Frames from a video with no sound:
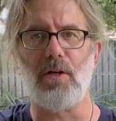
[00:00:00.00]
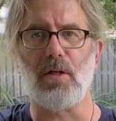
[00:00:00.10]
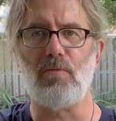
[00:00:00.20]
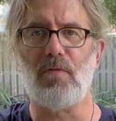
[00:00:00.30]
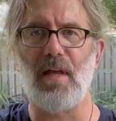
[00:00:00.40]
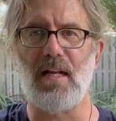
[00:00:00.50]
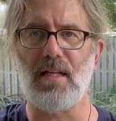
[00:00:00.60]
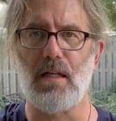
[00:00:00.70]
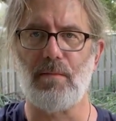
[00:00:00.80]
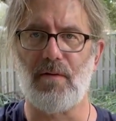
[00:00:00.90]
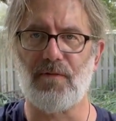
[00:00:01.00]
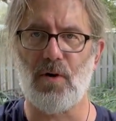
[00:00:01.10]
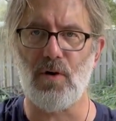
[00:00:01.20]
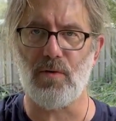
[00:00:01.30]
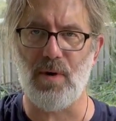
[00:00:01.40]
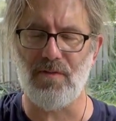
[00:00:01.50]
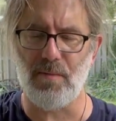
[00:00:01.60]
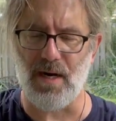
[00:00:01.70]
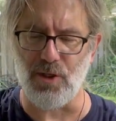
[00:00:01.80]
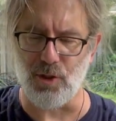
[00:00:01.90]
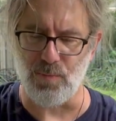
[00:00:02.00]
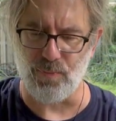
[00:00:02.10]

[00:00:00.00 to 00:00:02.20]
You're going to move the hands out a little bit further away from the body as you